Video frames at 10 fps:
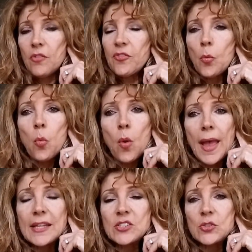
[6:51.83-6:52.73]
for
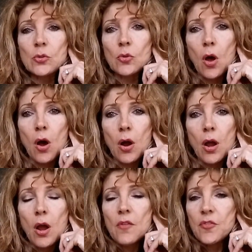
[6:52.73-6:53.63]
way too long
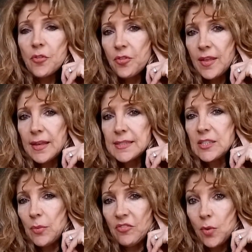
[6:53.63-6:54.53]
for things
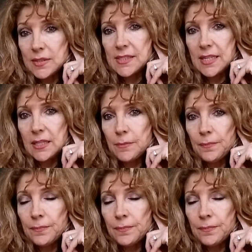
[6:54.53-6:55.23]
that we've wanted.